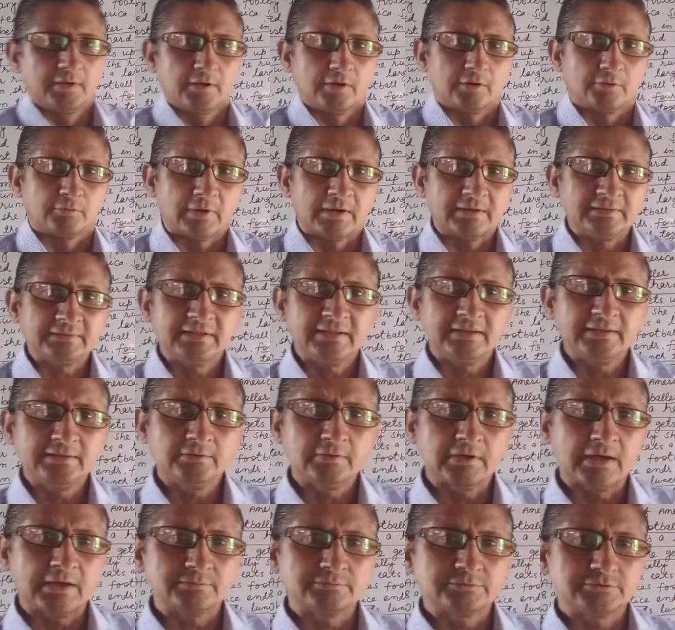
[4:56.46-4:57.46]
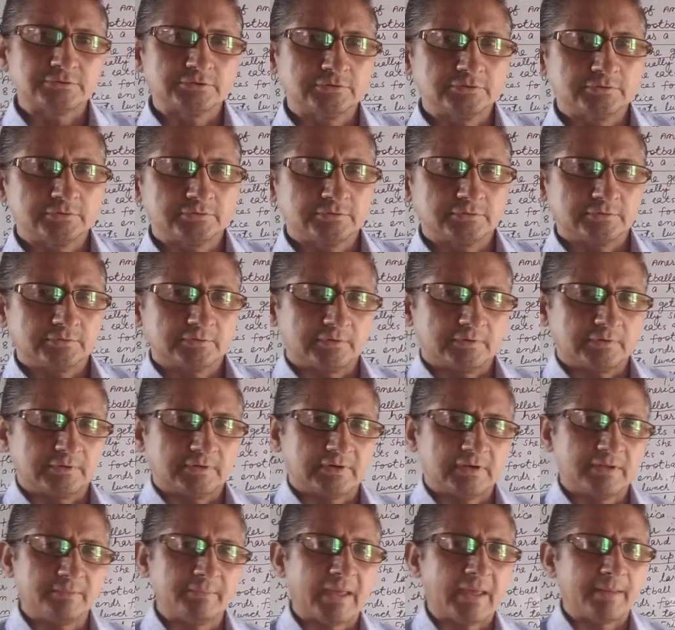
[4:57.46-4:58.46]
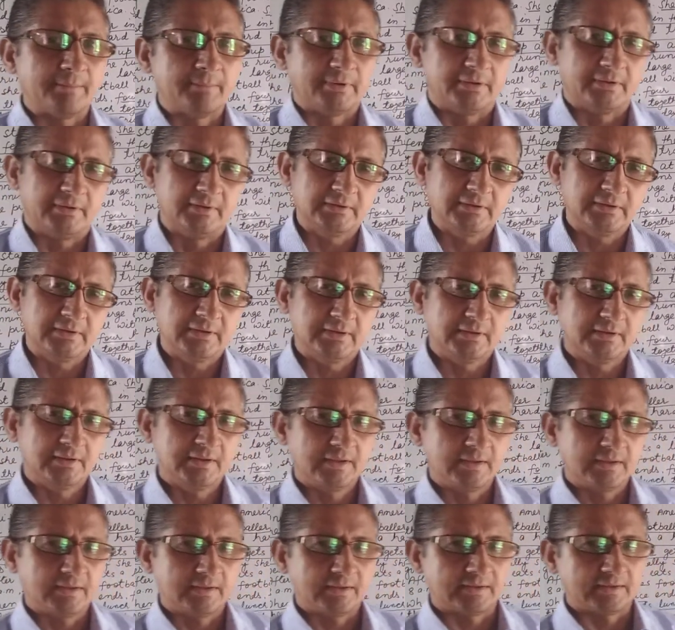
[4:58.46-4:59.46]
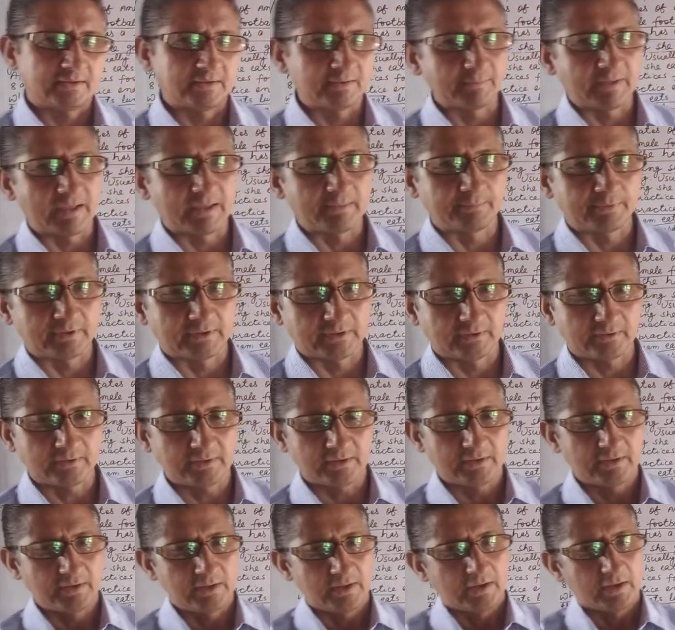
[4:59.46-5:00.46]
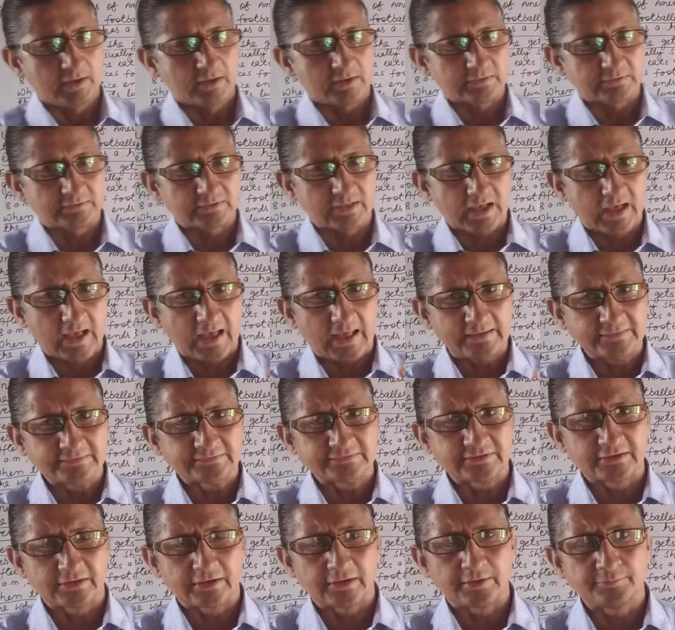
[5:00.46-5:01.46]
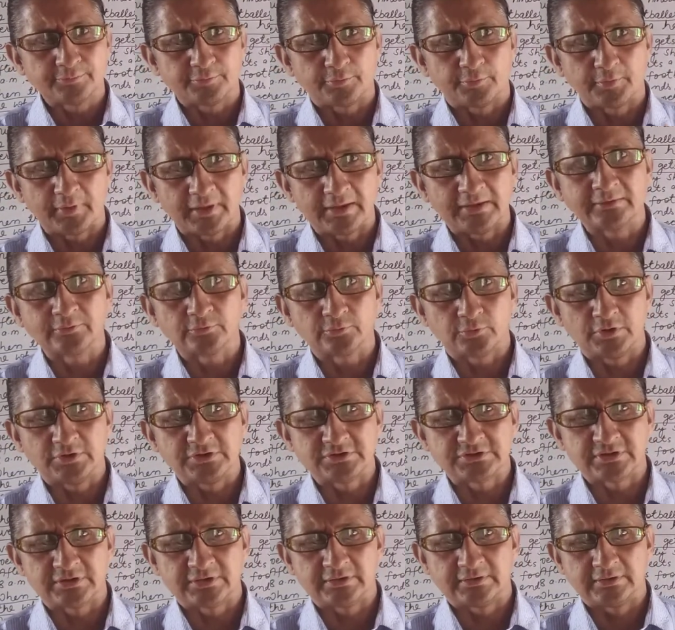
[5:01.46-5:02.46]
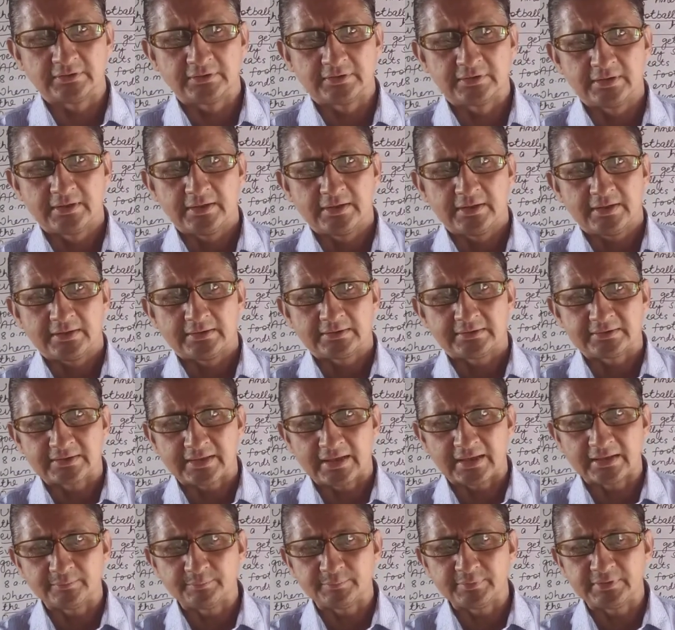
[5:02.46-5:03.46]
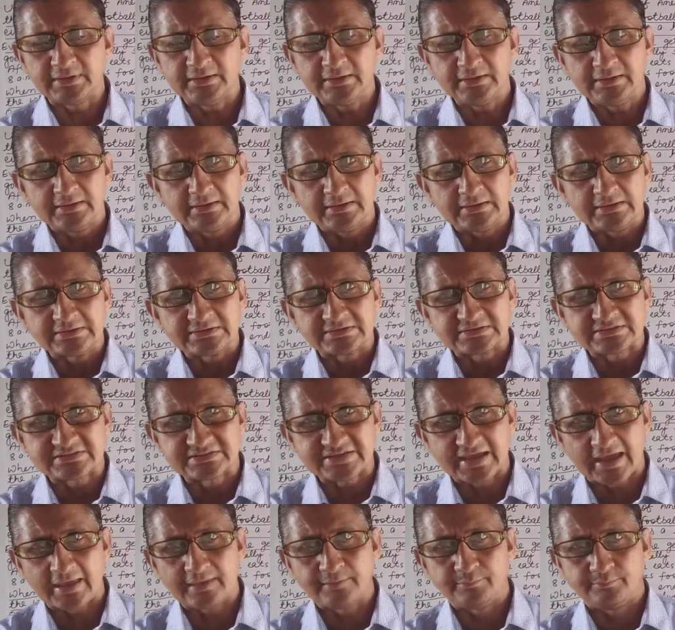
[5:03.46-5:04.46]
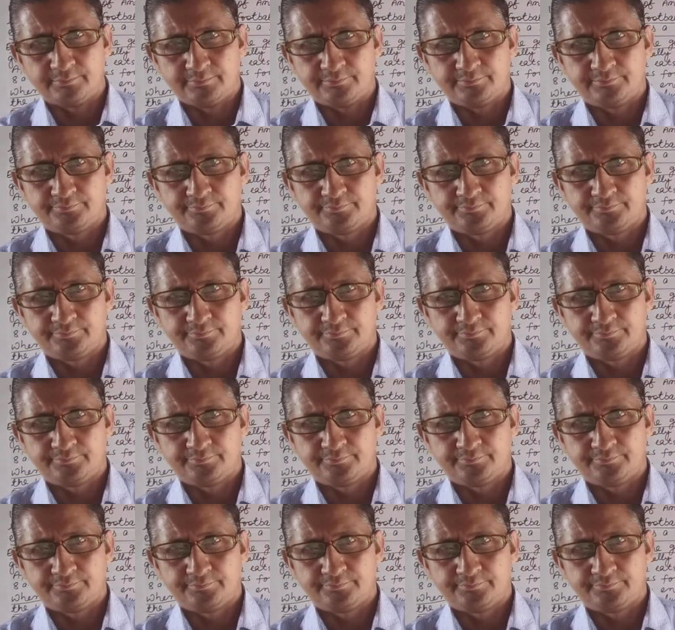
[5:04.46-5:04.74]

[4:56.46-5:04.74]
One thing you have to remember, the answer of when question can be time.